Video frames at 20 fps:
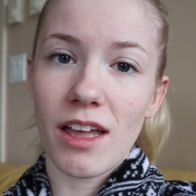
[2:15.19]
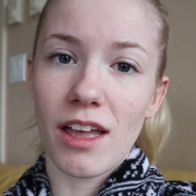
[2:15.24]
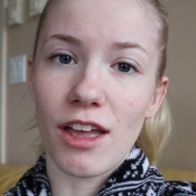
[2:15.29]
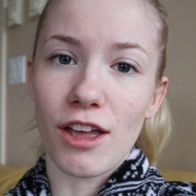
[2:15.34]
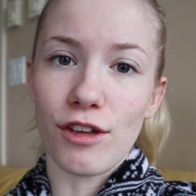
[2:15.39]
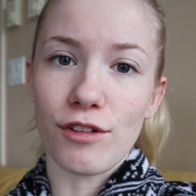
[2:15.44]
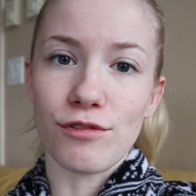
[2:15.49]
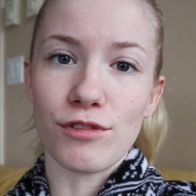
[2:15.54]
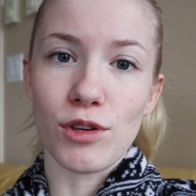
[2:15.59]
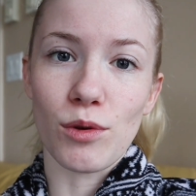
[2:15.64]

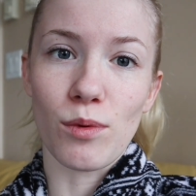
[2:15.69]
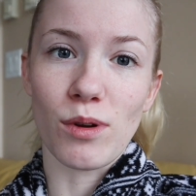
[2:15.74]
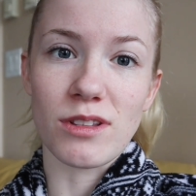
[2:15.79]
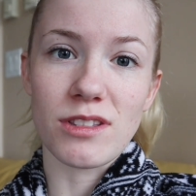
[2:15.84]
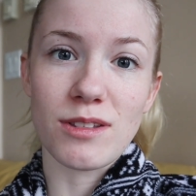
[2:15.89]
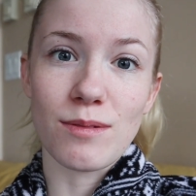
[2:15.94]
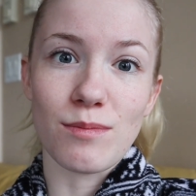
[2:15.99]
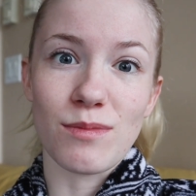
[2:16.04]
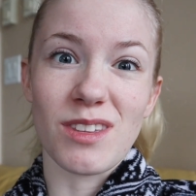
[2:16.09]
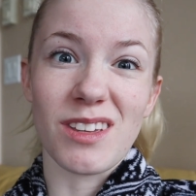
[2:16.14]
If you
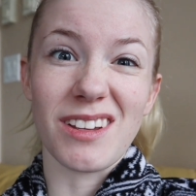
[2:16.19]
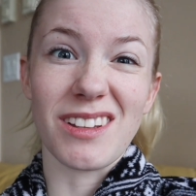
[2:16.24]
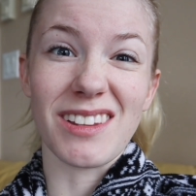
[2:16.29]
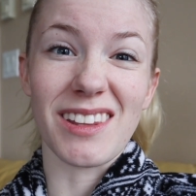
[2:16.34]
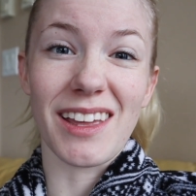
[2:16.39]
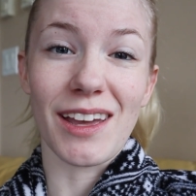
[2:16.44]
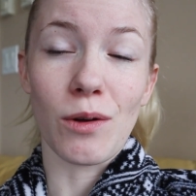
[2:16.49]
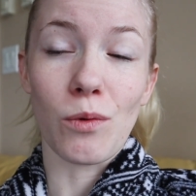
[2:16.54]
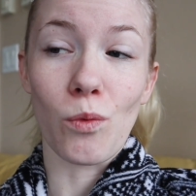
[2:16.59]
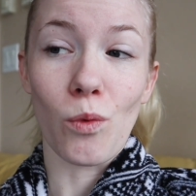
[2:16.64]
want something
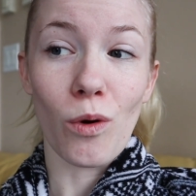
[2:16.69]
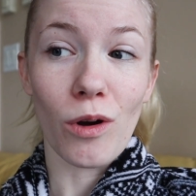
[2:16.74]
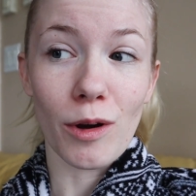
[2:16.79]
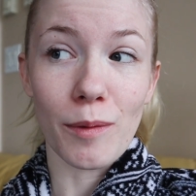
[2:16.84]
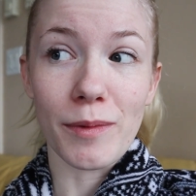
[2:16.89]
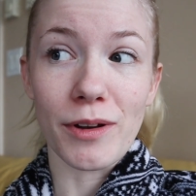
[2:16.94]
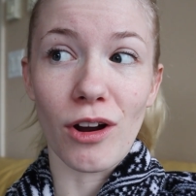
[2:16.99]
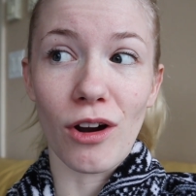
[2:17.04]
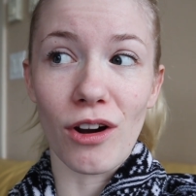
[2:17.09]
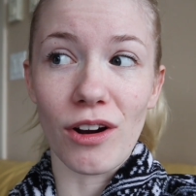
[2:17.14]
like
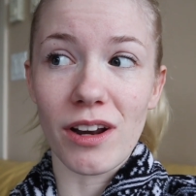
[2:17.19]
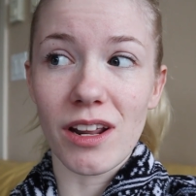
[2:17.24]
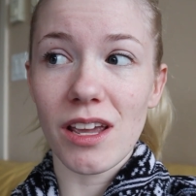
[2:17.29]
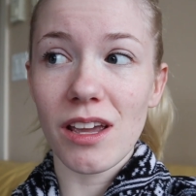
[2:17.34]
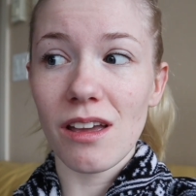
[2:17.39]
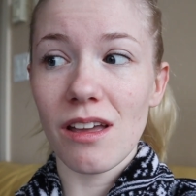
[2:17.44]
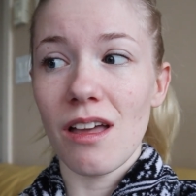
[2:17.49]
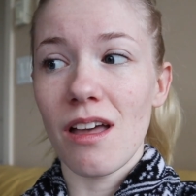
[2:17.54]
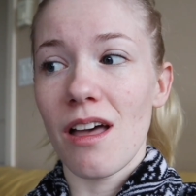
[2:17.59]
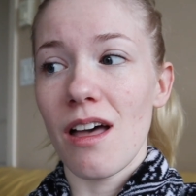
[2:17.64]
warm and
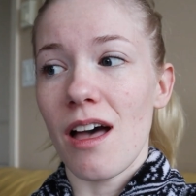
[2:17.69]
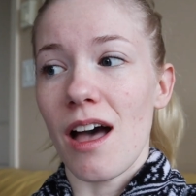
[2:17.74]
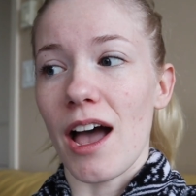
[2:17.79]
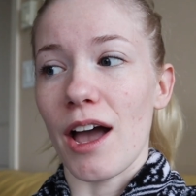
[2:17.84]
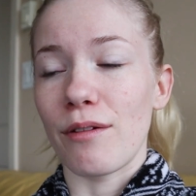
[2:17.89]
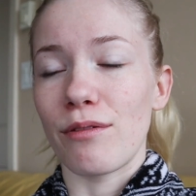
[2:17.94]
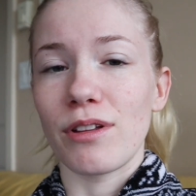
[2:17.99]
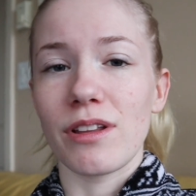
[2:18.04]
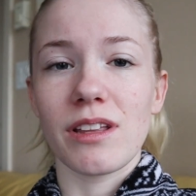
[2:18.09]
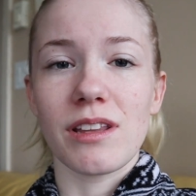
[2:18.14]
hearty.
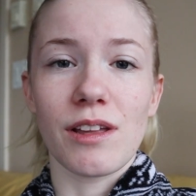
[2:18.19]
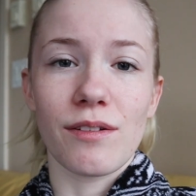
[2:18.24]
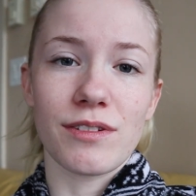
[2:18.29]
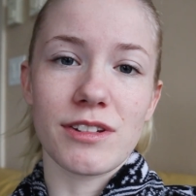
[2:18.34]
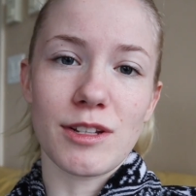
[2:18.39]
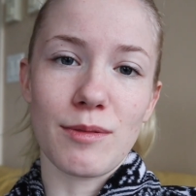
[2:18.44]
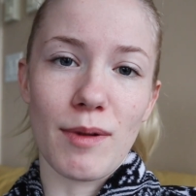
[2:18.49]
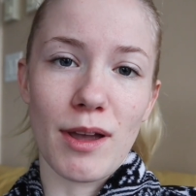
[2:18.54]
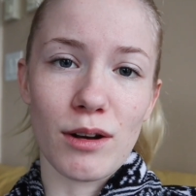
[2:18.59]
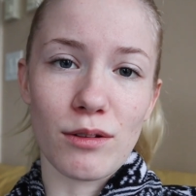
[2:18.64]
I really love a
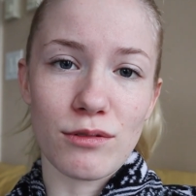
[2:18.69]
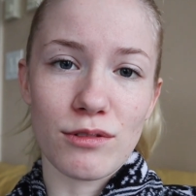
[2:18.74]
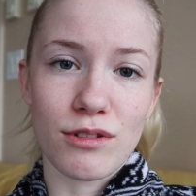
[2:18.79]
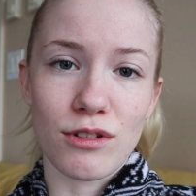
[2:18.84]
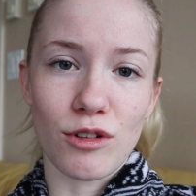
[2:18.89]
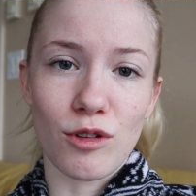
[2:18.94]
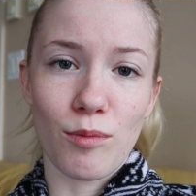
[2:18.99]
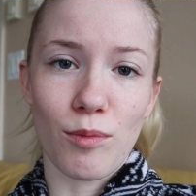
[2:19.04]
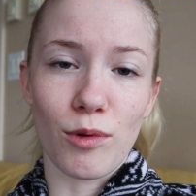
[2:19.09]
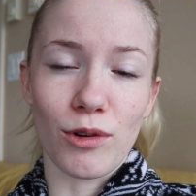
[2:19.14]
tomato
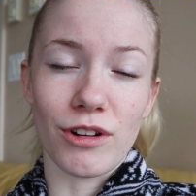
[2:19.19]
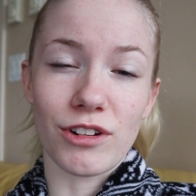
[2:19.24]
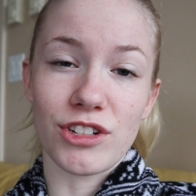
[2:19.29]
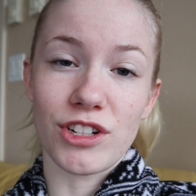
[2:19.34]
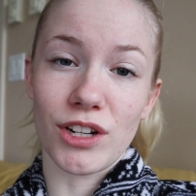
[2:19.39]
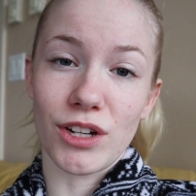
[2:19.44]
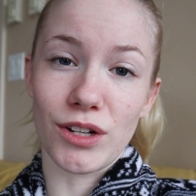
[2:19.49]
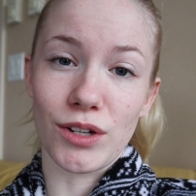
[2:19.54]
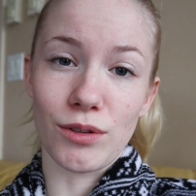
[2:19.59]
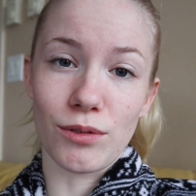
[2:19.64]
soup or a
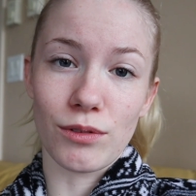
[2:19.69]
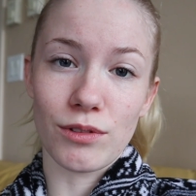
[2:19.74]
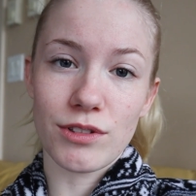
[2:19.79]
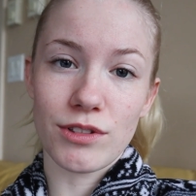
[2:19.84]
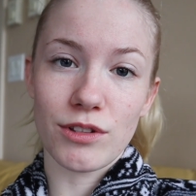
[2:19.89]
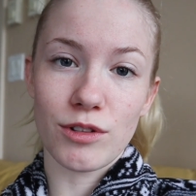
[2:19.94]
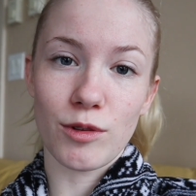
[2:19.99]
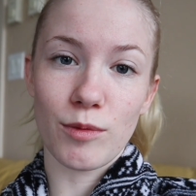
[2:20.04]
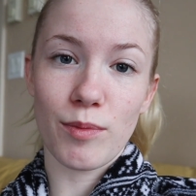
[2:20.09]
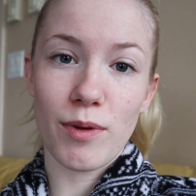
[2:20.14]
chicken noodle
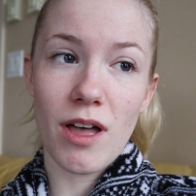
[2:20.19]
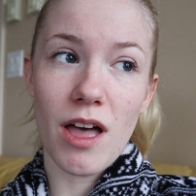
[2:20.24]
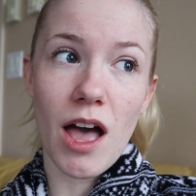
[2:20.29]
soup.